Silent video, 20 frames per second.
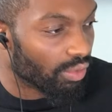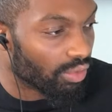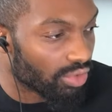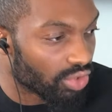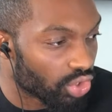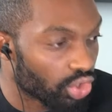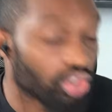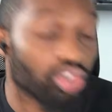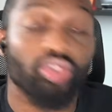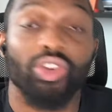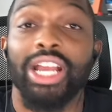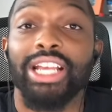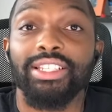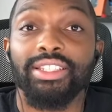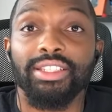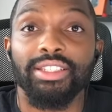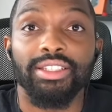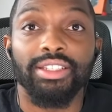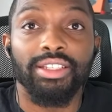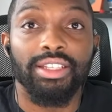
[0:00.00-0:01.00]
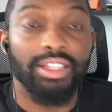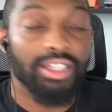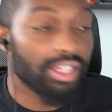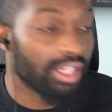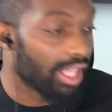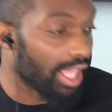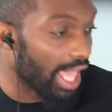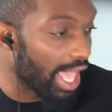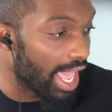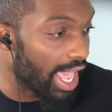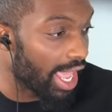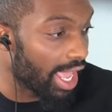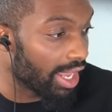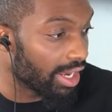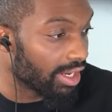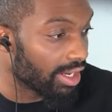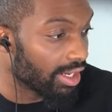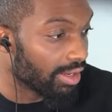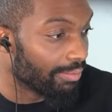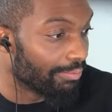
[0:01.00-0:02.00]
stress
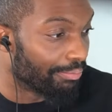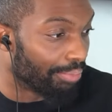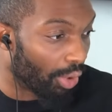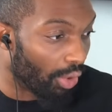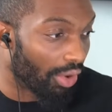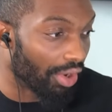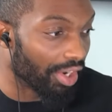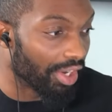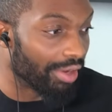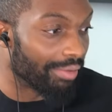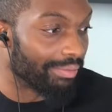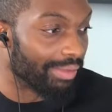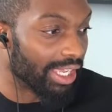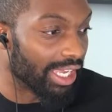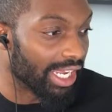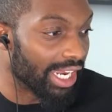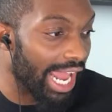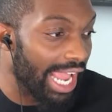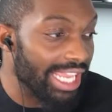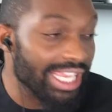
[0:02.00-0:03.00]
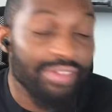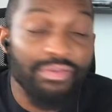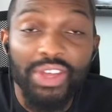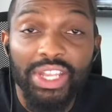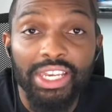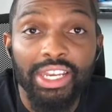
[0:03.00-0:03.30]
and boredom. And I even